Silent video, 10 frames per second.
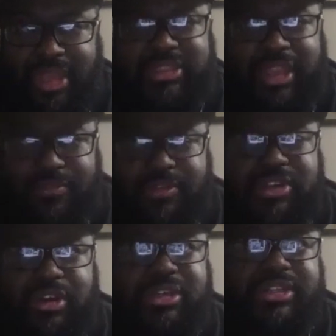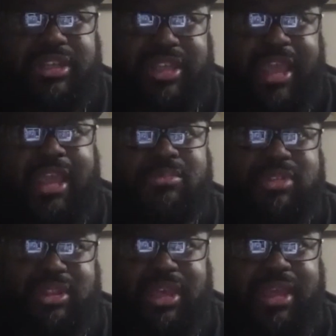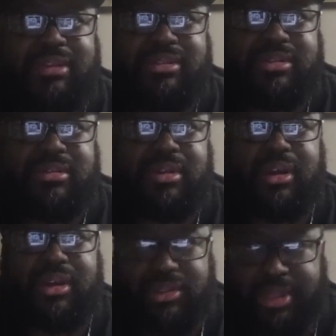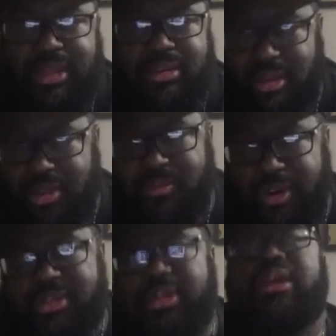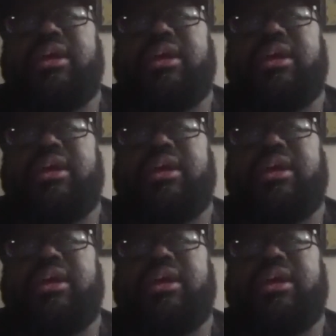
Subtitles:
That fraternity came to that university.